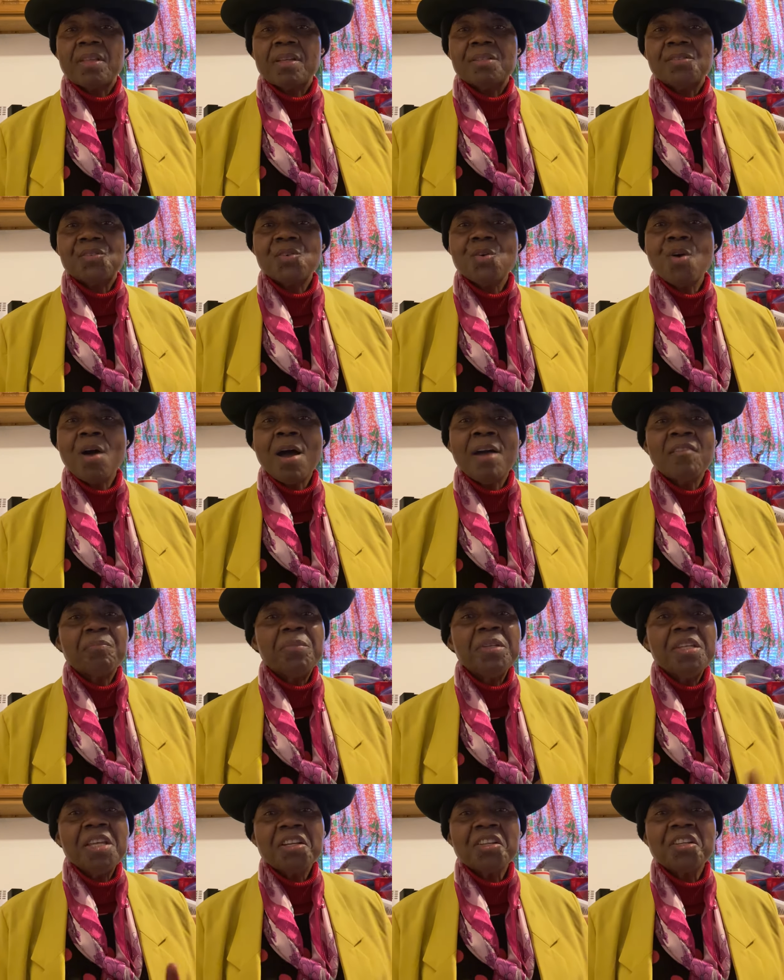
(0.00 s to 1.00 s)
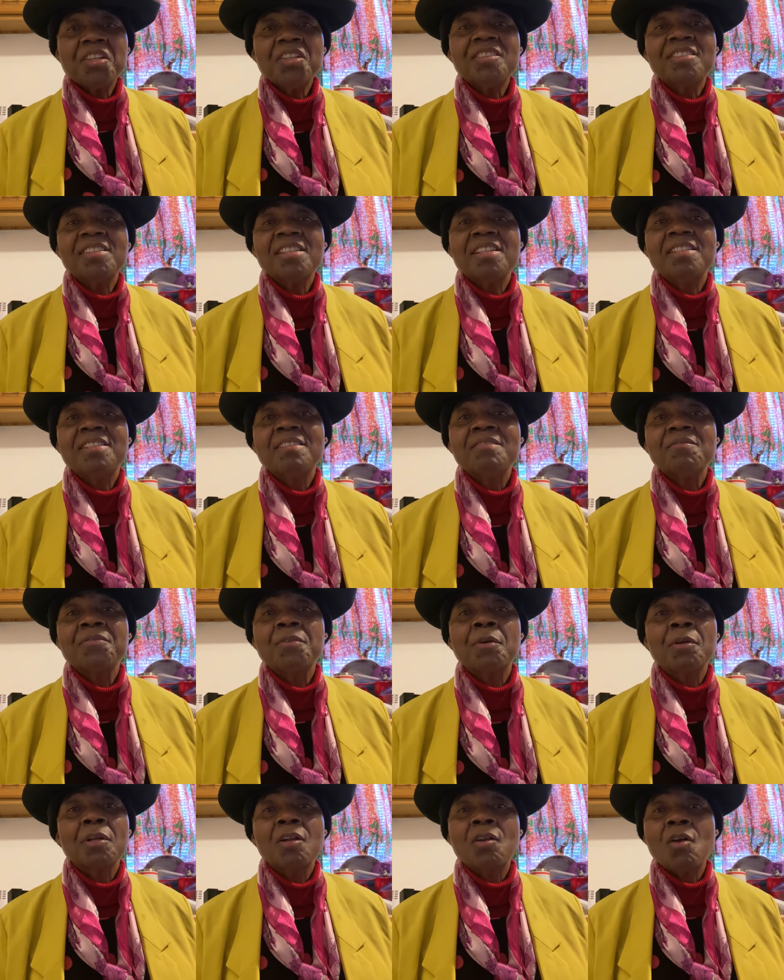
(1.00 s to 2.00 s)
So I've been a Christian
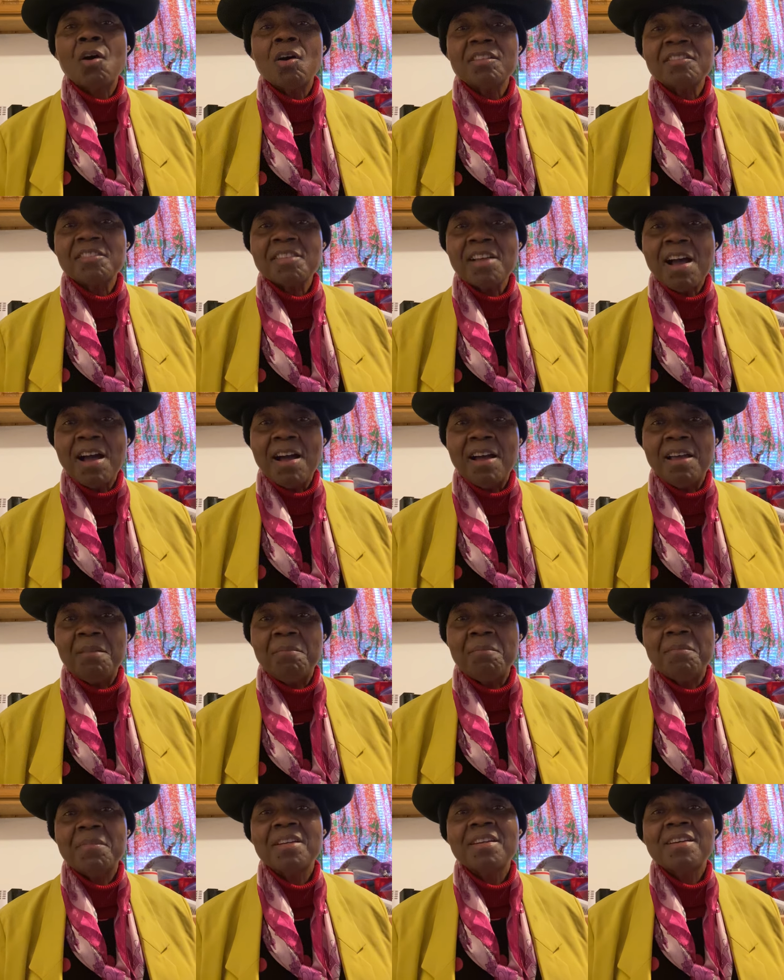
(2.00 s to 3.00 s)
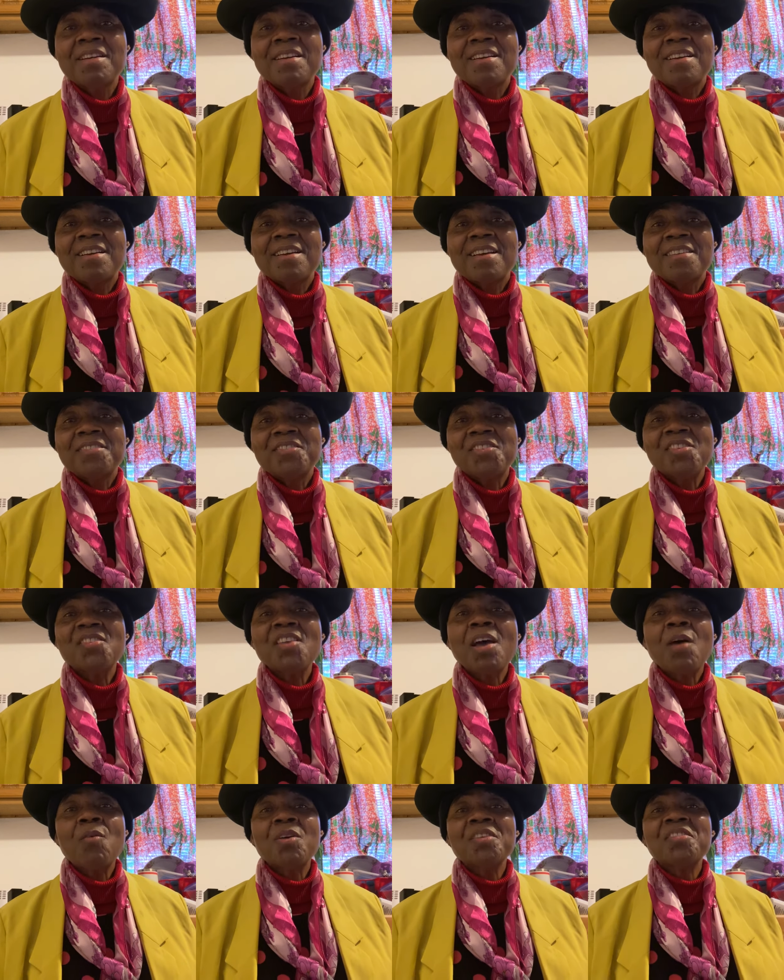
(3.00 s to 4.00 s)
for a long time. Since
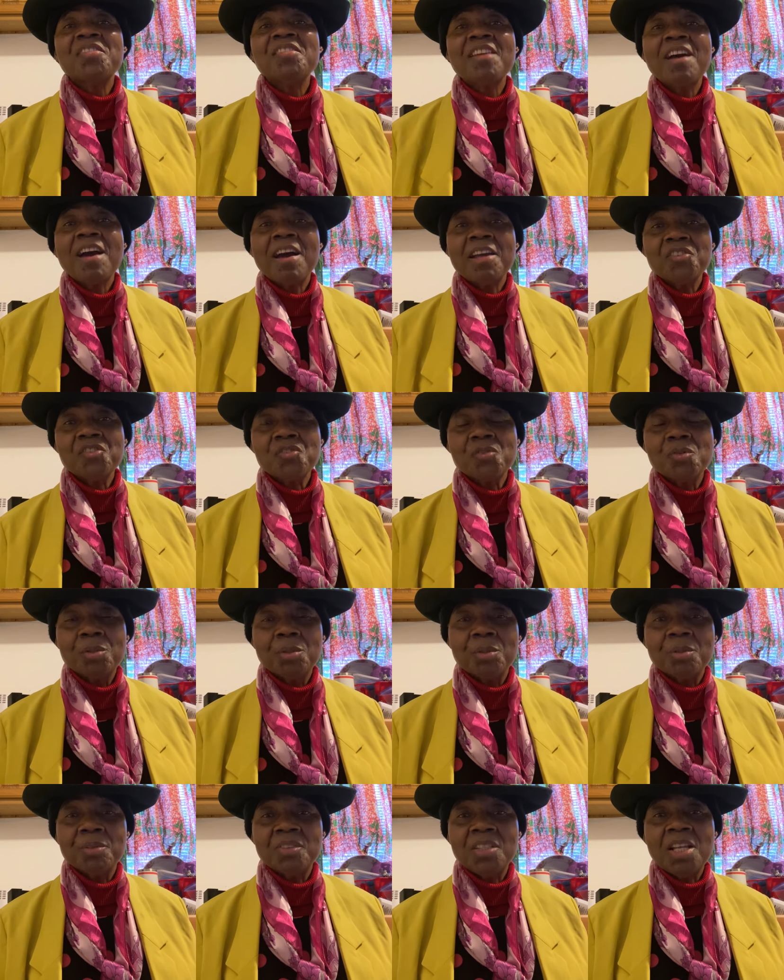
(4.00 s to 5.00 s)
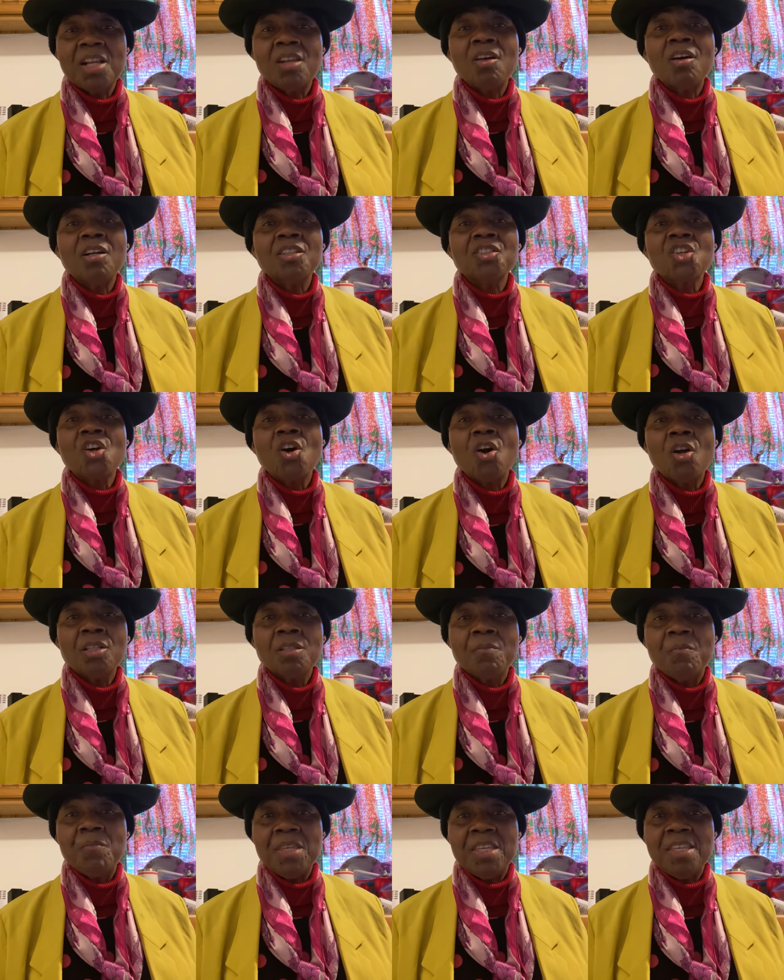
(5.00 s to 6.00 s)
I was in high school, the Lord called
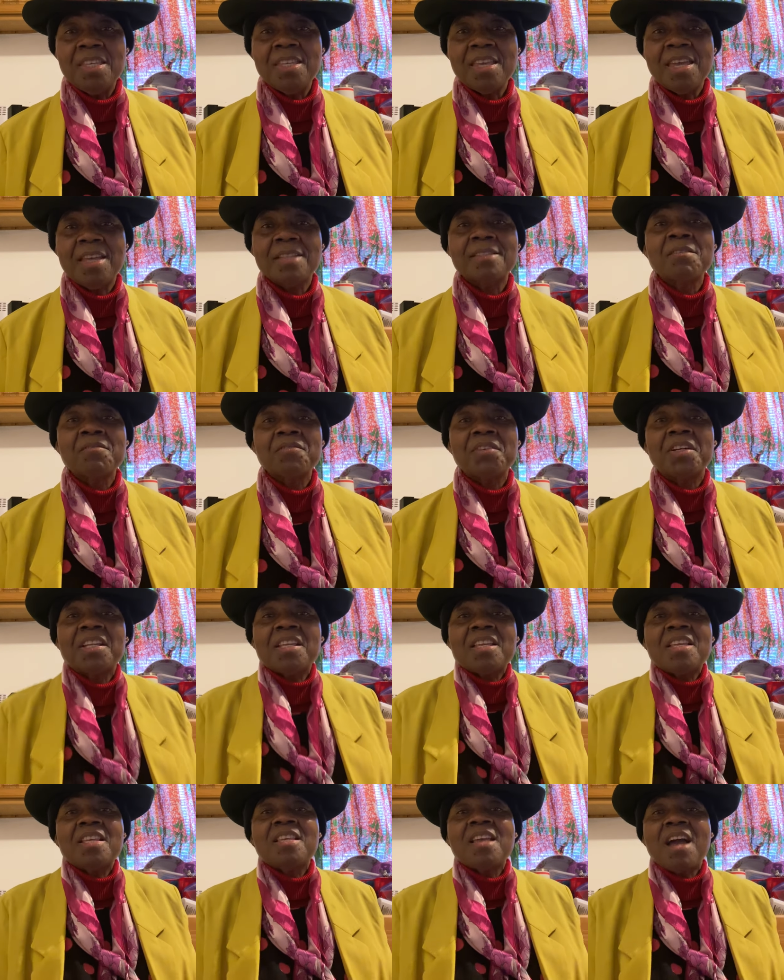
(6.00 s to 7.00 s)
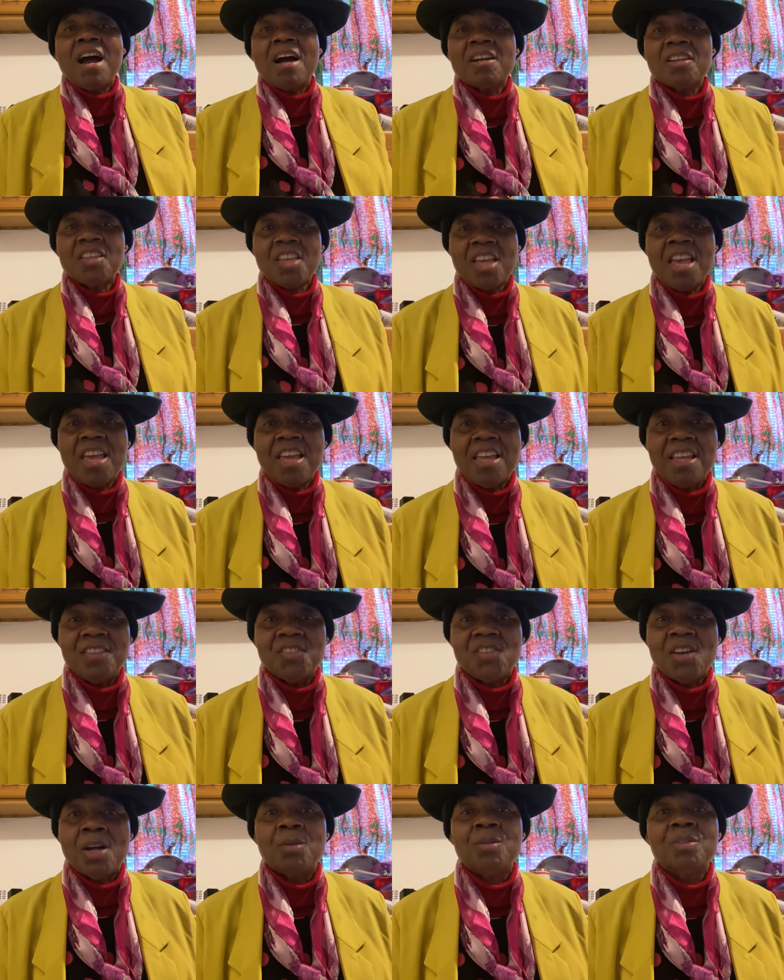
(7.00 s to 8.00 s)
me at a very young
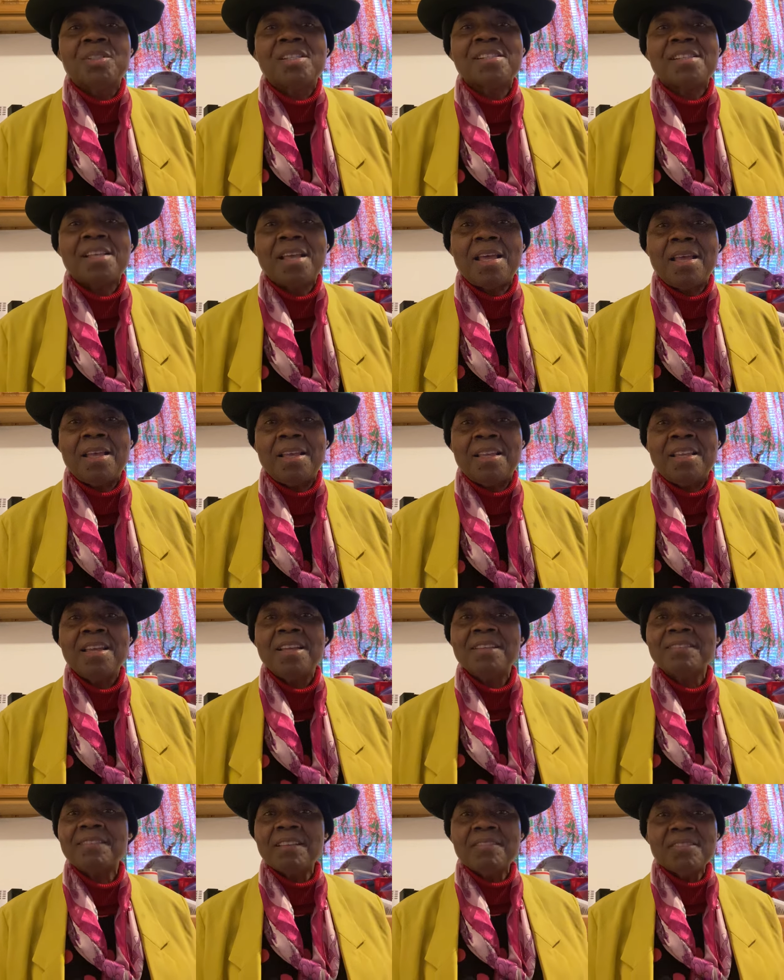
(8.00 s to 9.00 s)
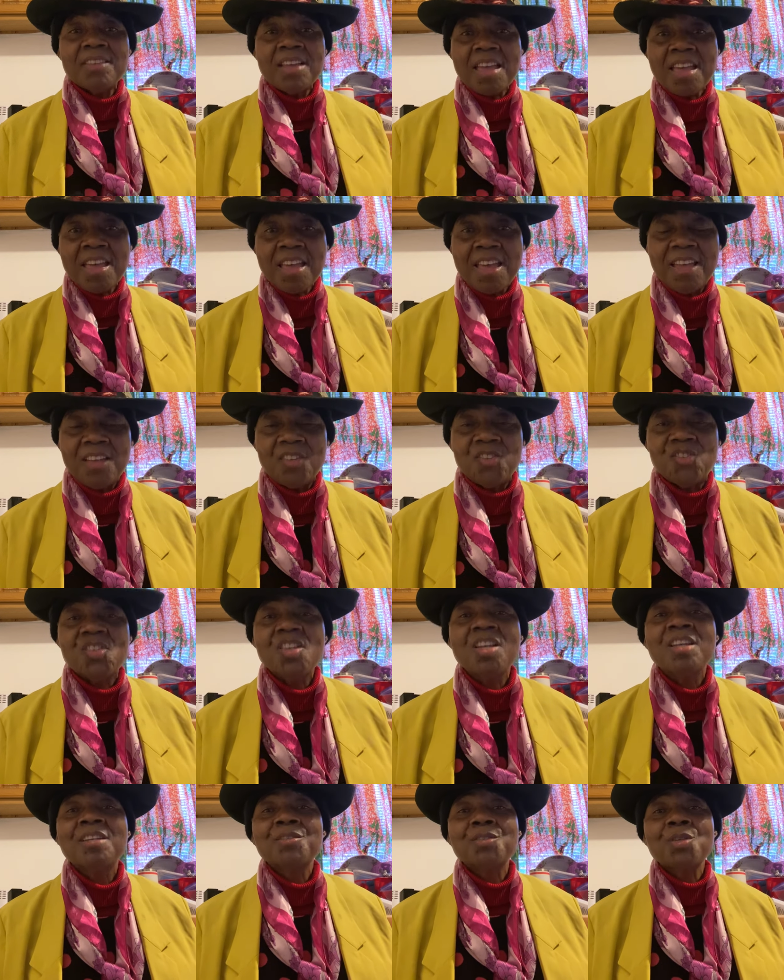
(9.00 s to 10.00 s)
age, I would say, tender age.
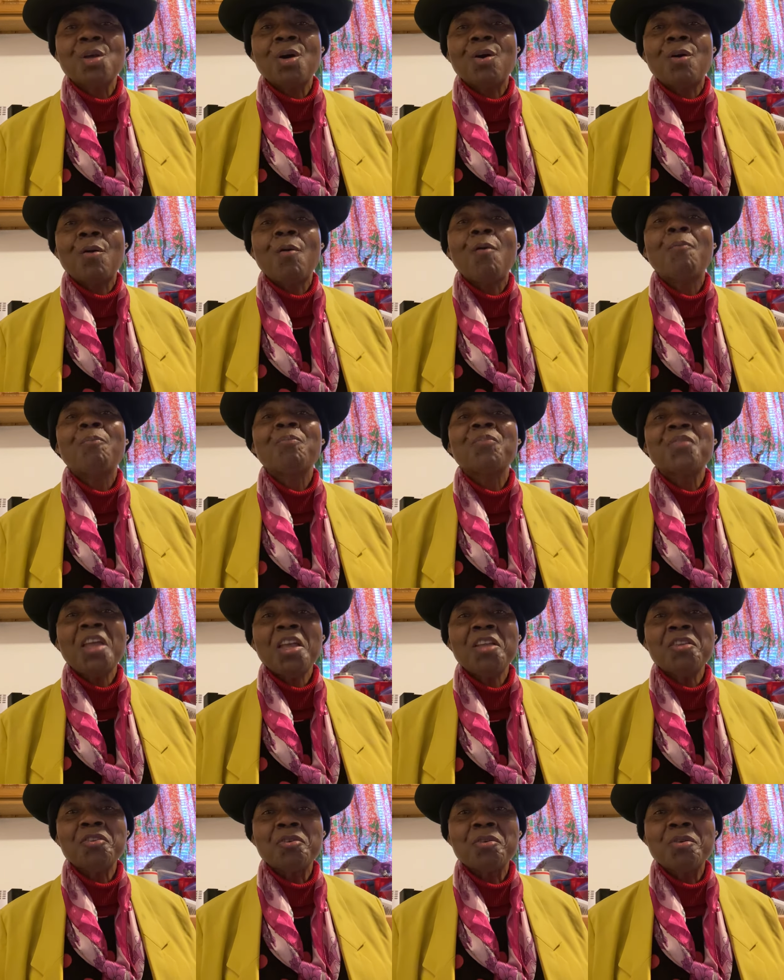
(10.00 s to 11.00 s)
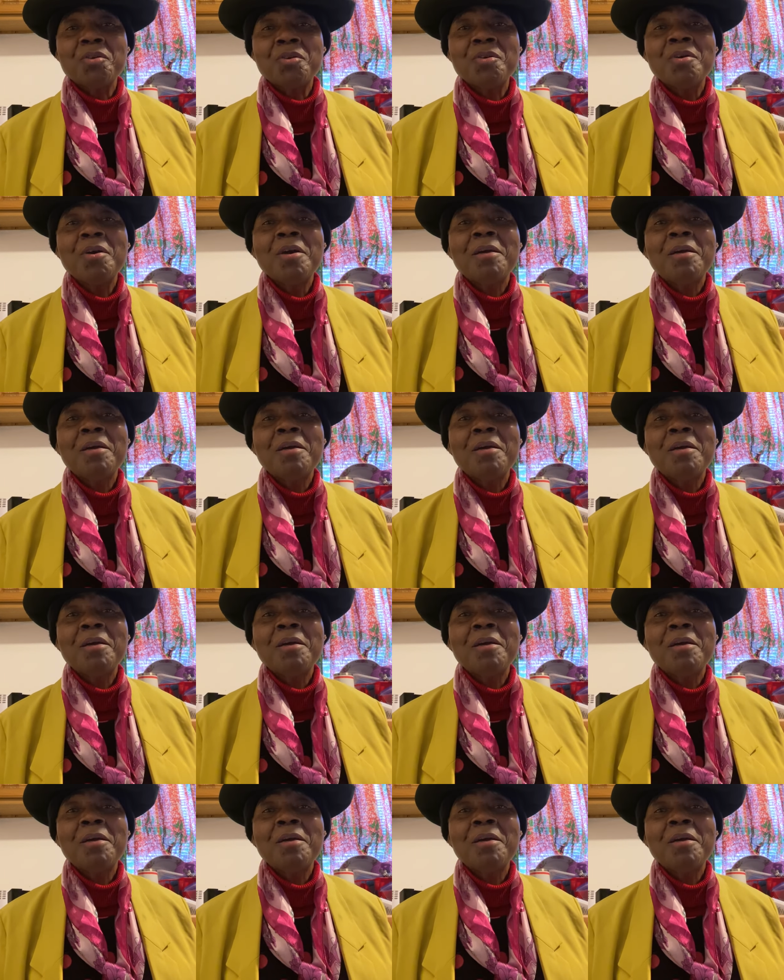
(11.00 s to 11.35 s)
So thank you.